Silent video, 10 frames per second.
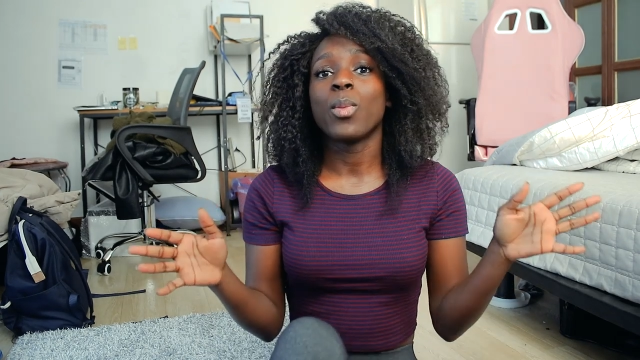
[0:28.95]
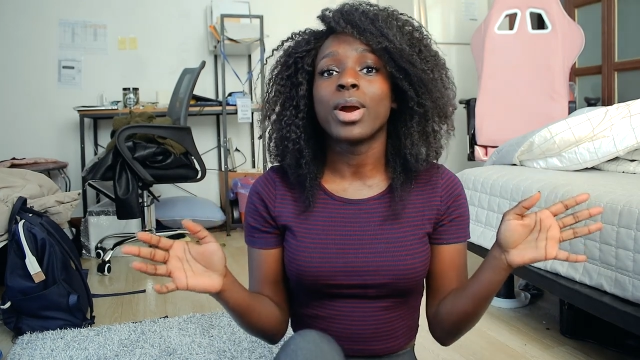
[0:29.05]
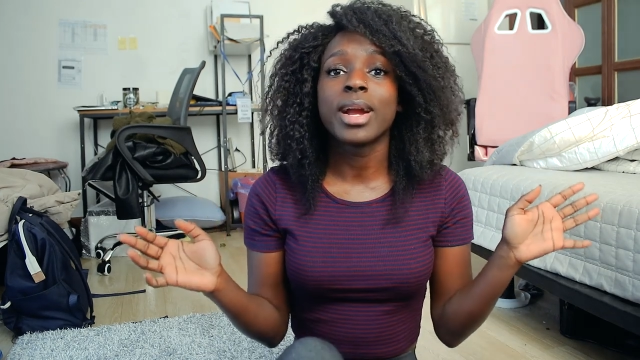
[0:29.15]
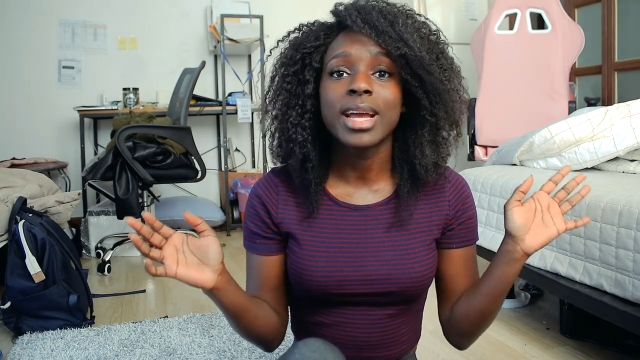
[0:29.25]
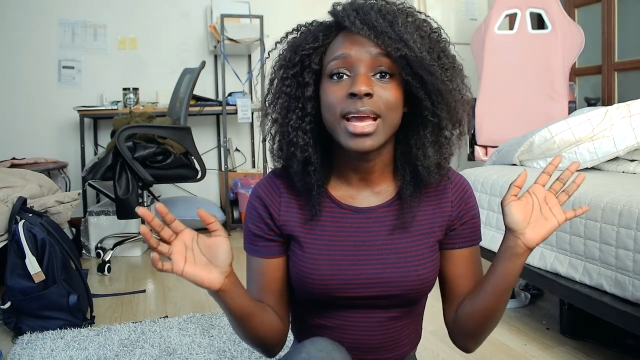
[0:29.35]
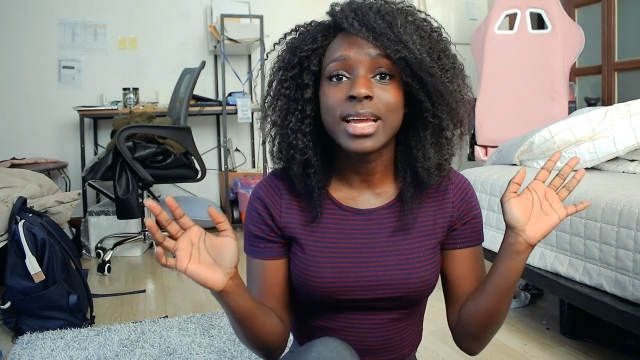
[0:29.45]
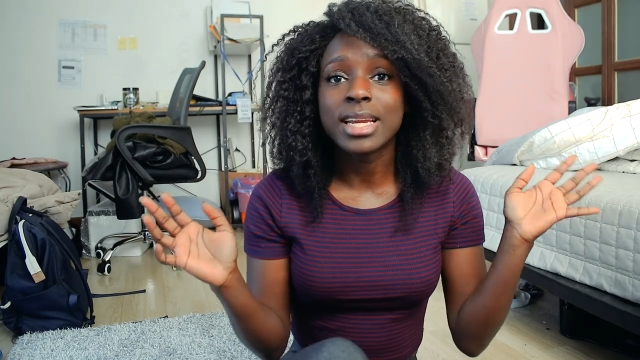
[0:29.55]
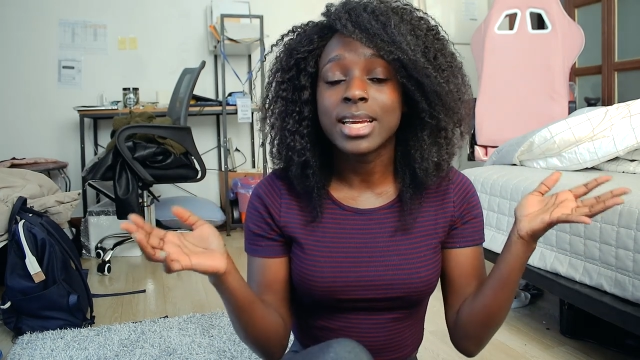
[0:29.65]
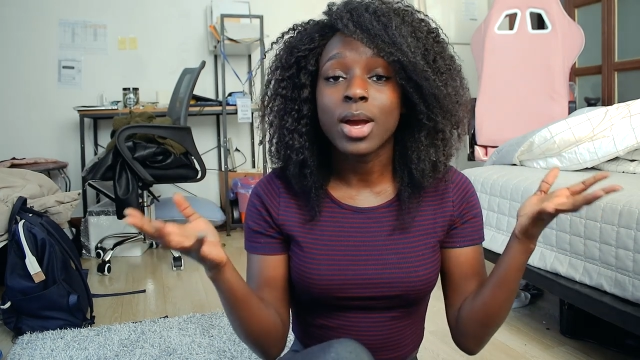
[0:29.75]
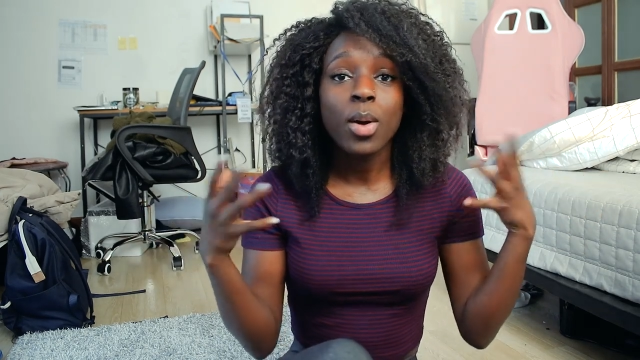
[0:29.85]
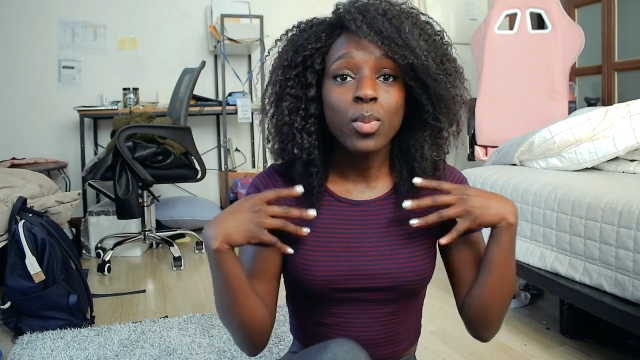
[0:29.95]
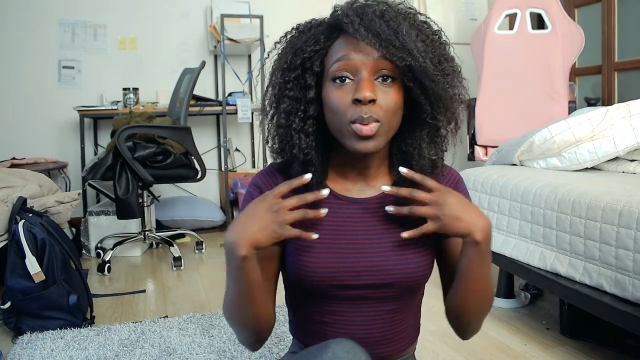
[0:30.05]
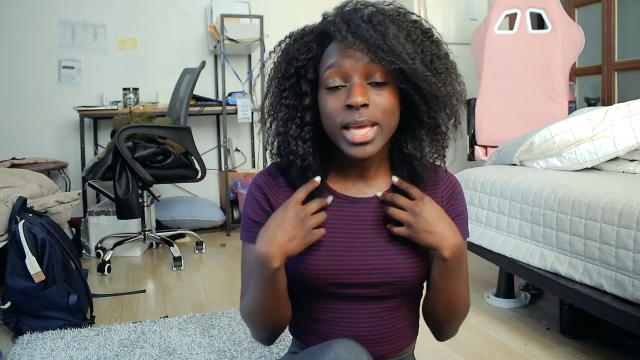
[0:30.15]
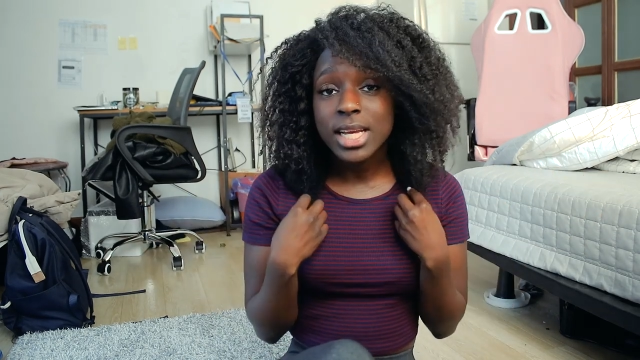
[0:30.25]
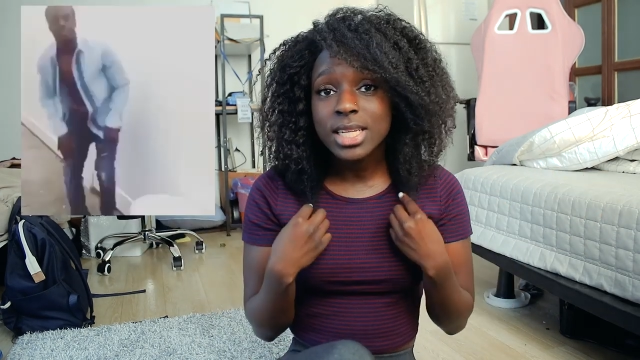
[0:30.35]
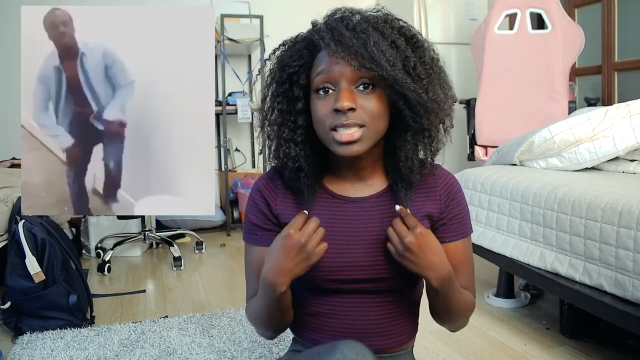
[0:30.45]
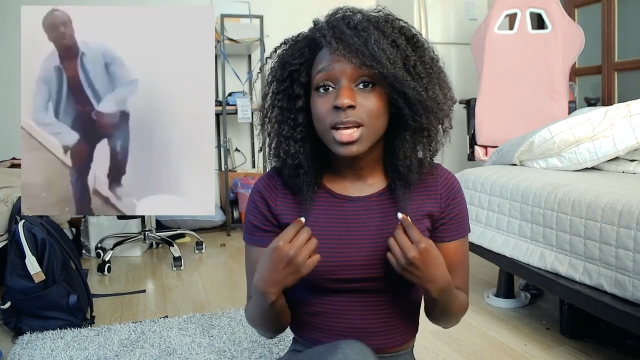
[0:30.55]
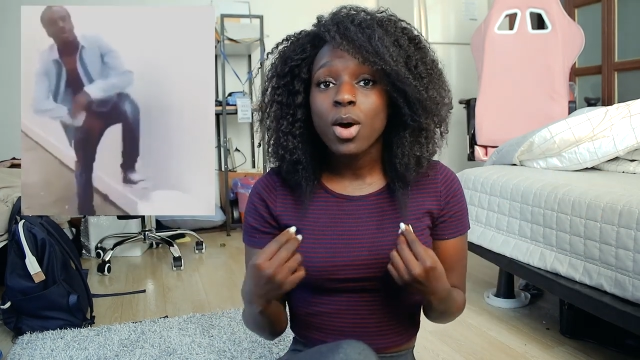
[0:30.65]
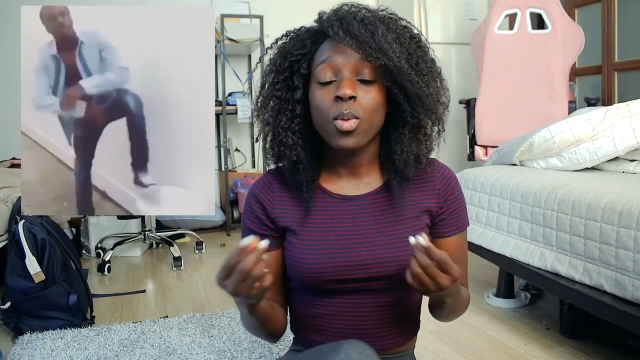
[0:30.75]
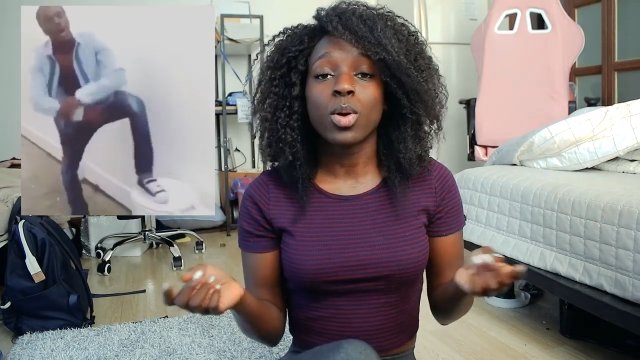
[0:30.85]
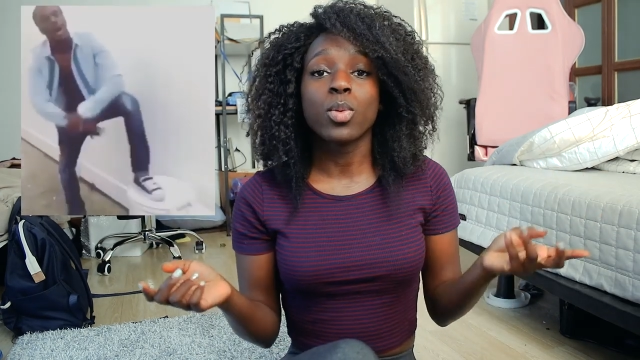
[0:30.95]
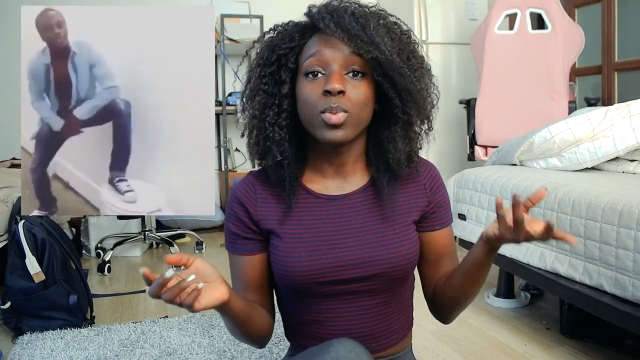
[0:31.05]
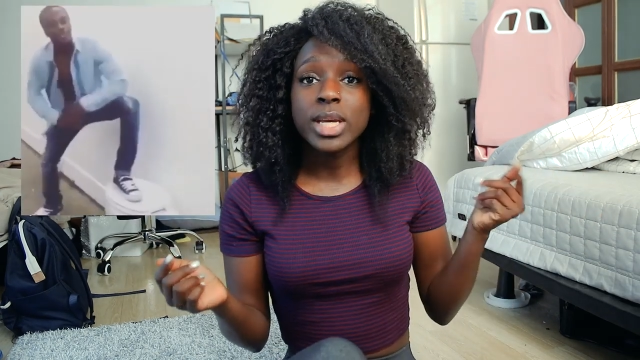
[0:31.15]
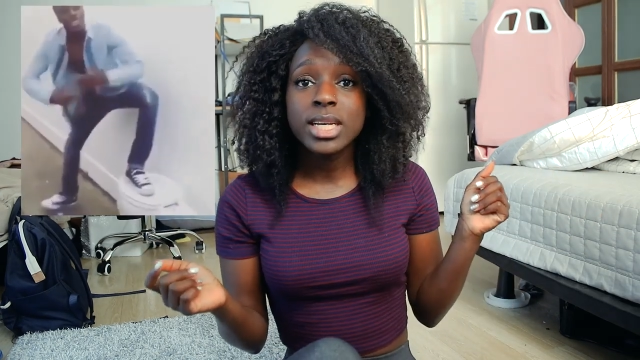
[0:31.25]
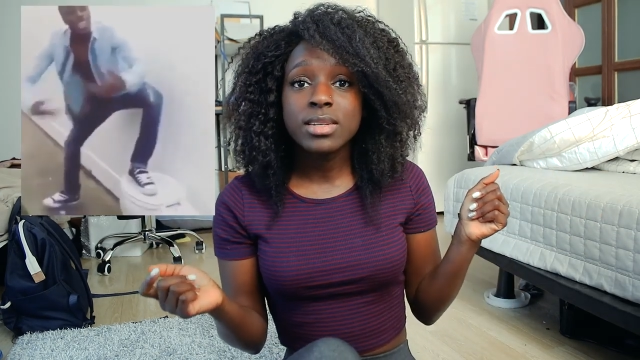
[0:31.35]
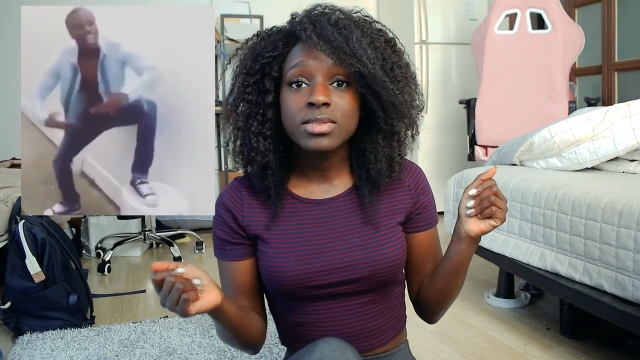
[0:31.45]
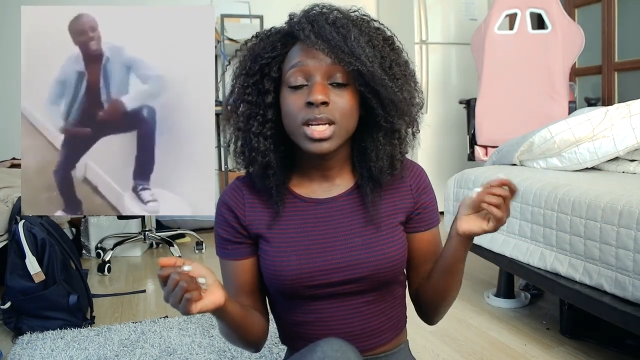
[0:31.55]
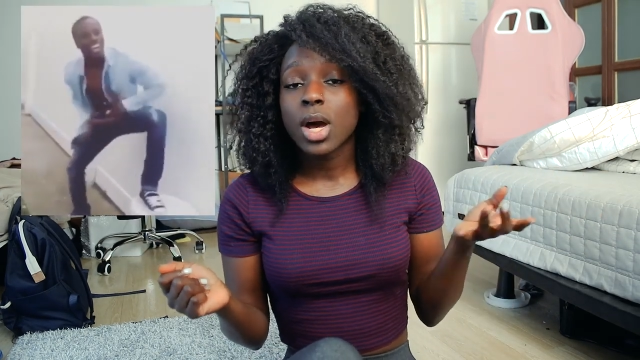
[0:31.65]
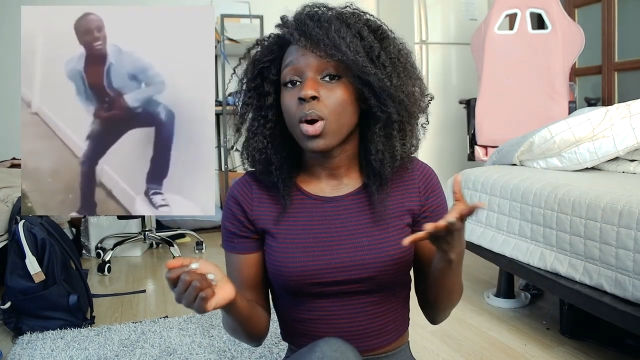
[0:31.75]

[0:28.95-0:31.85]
wearing any wigs or weaves